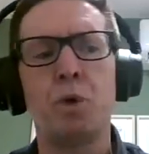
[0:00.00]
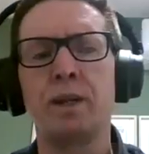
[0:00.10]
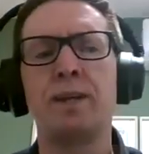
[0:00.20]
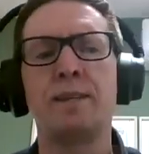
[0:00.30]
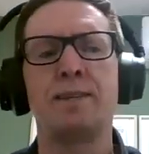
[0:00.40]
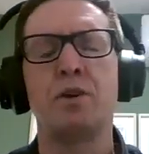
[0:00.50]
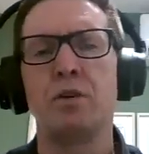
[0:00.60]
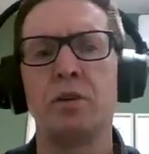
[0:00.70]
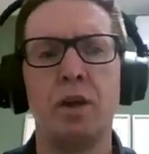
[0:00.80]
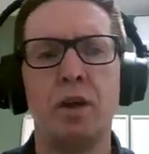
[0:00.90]
what they see
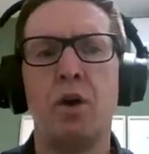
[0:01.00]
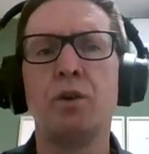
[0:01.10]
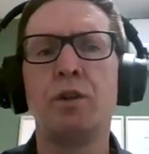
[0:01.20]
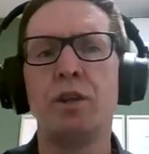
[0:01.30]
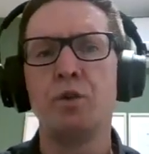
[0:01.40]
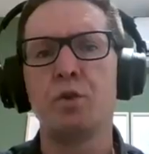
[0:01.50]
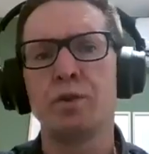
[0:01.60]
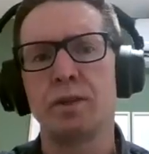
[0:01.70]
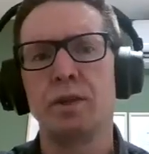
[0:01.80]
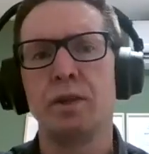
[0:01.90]
on the news.